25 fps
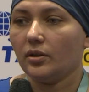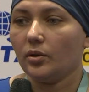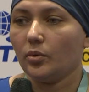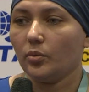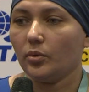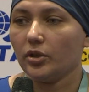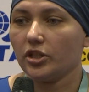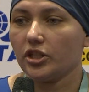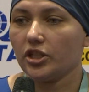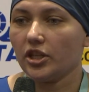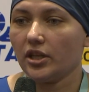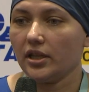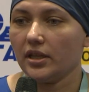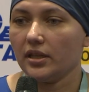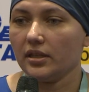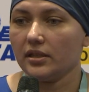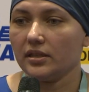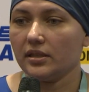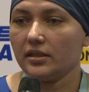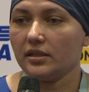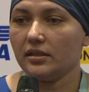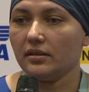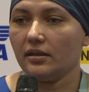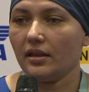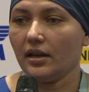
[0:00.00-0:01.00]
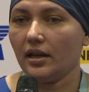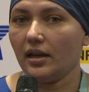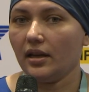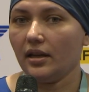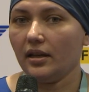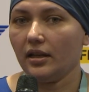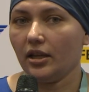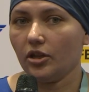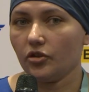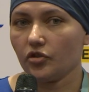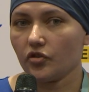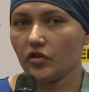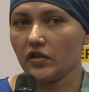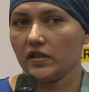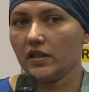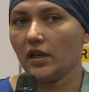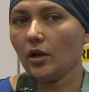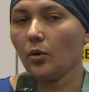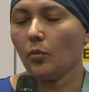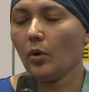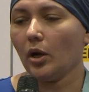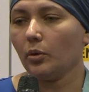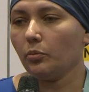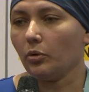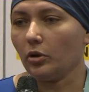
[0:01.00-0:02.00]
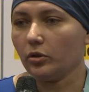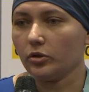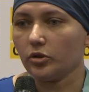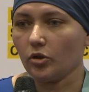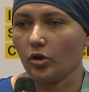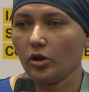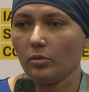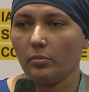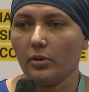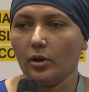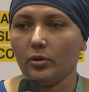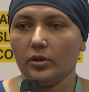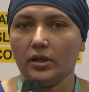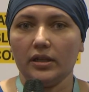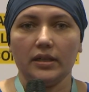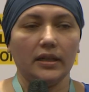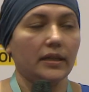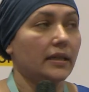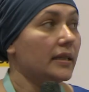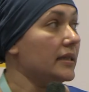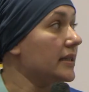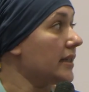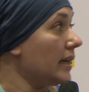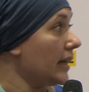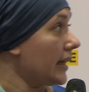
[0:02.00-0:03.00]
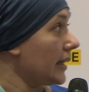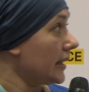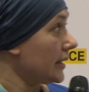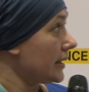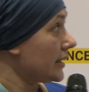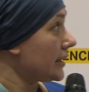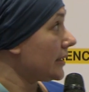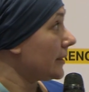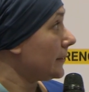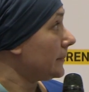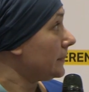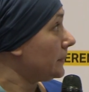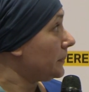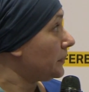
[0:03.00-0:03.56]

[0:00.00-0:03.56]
which is the interesting one. We'll talk about it in a second.